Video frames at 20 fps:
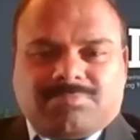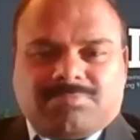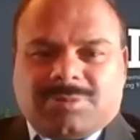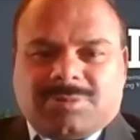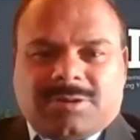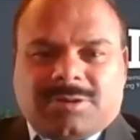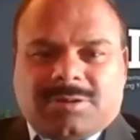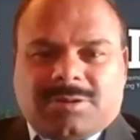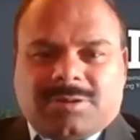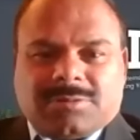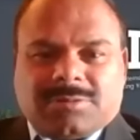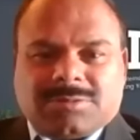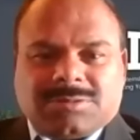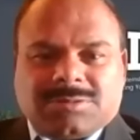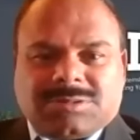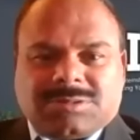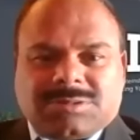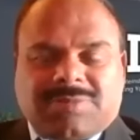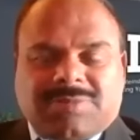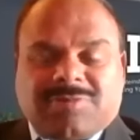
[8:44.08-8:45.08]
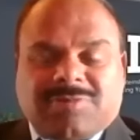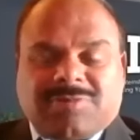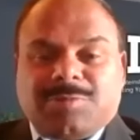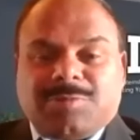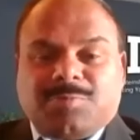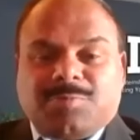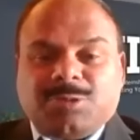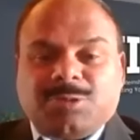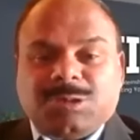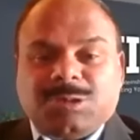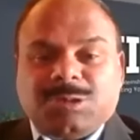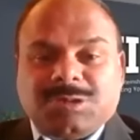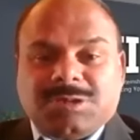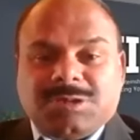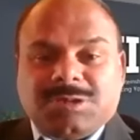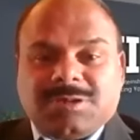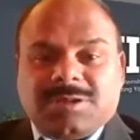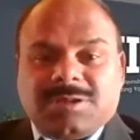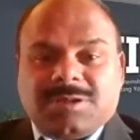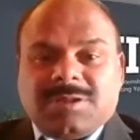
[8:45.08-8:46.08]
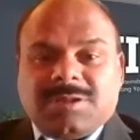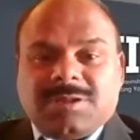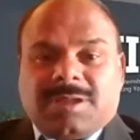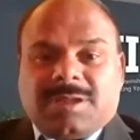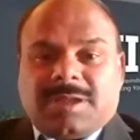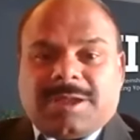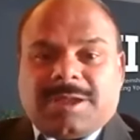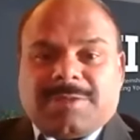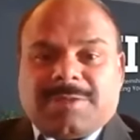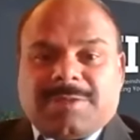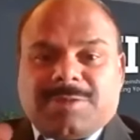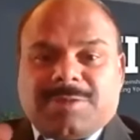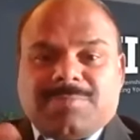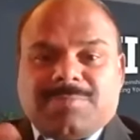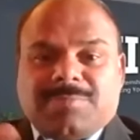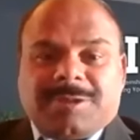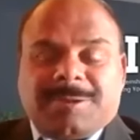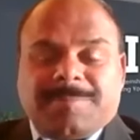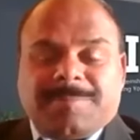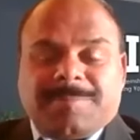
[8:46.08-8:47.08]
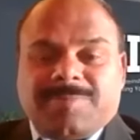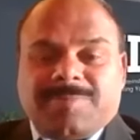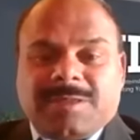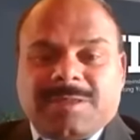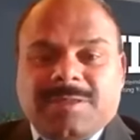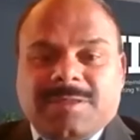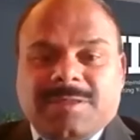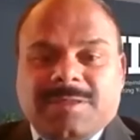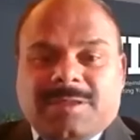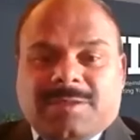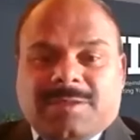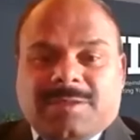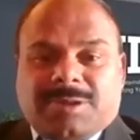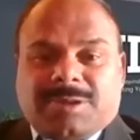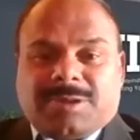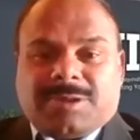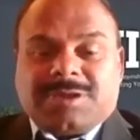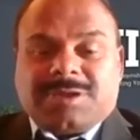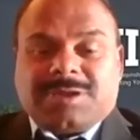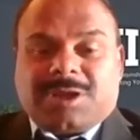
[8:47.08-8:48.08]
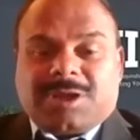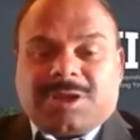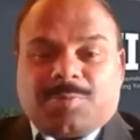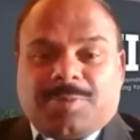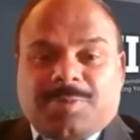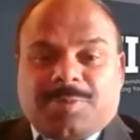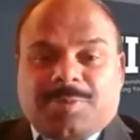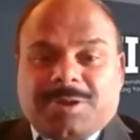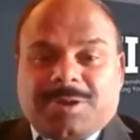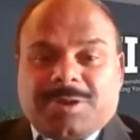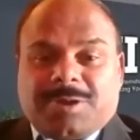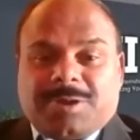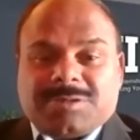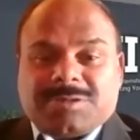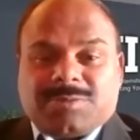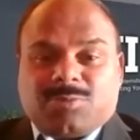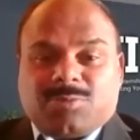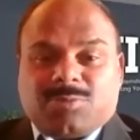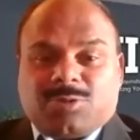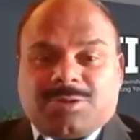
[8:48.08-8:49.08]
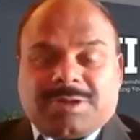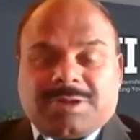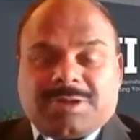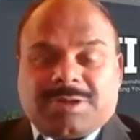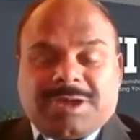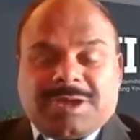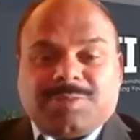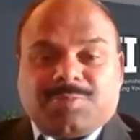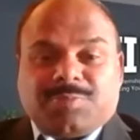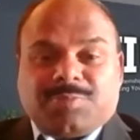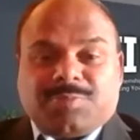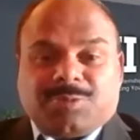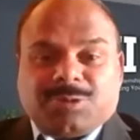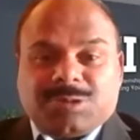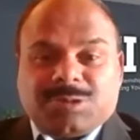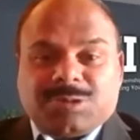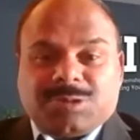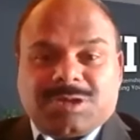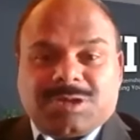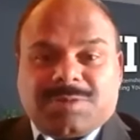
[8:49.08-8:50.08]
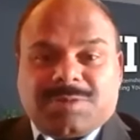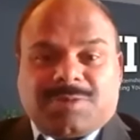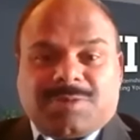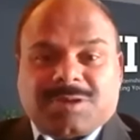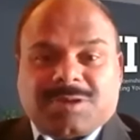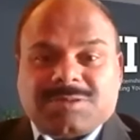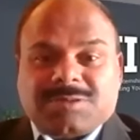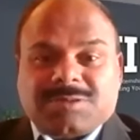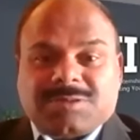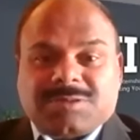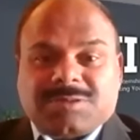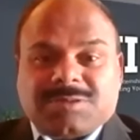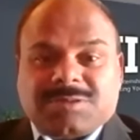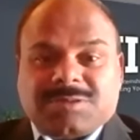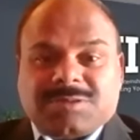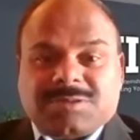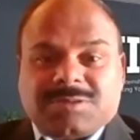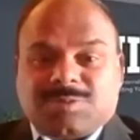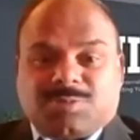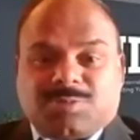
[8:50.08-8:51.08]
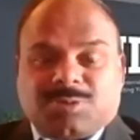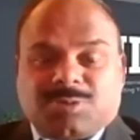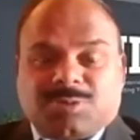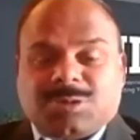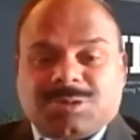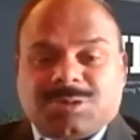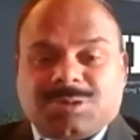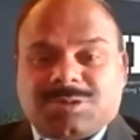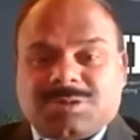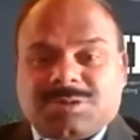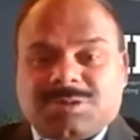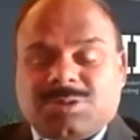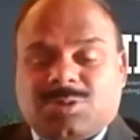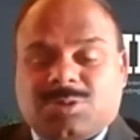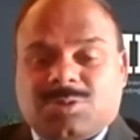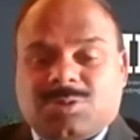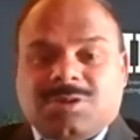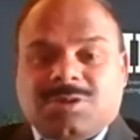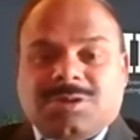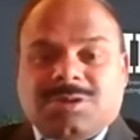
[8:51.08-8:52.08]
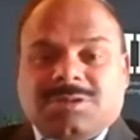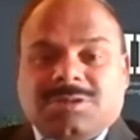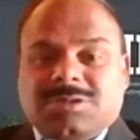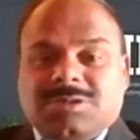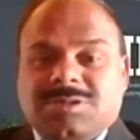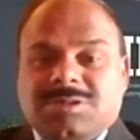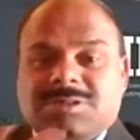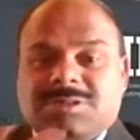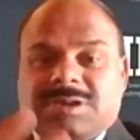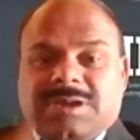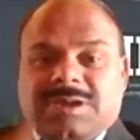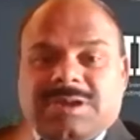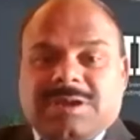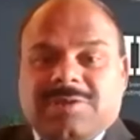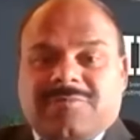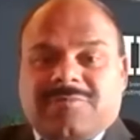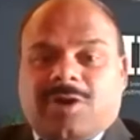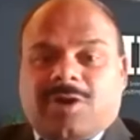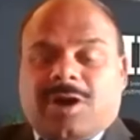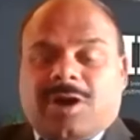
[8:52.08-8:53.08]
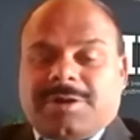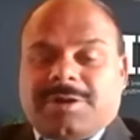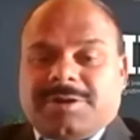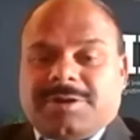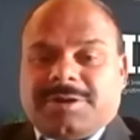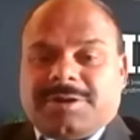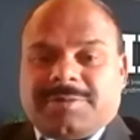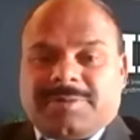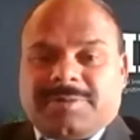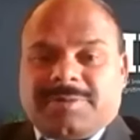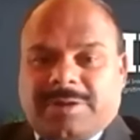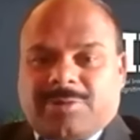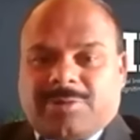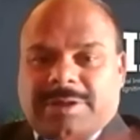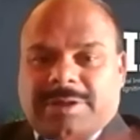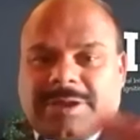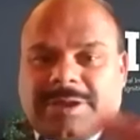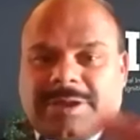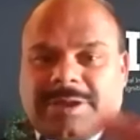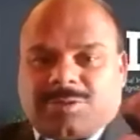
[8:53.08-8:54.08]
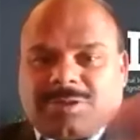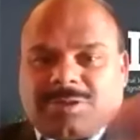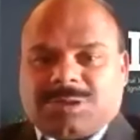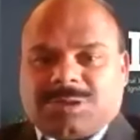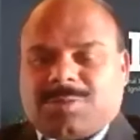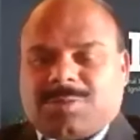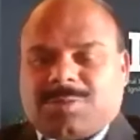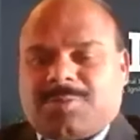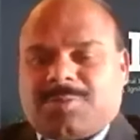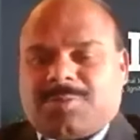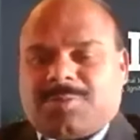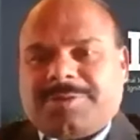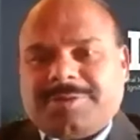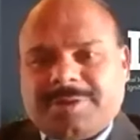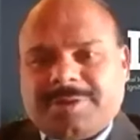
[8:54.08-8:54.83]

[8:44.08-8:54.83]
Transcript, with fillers: uh, seventh position, and maybe Brazil occupies about eighth position, and Pakistan occupies about sixth position. So this is the kind of order I'd like to touch upon.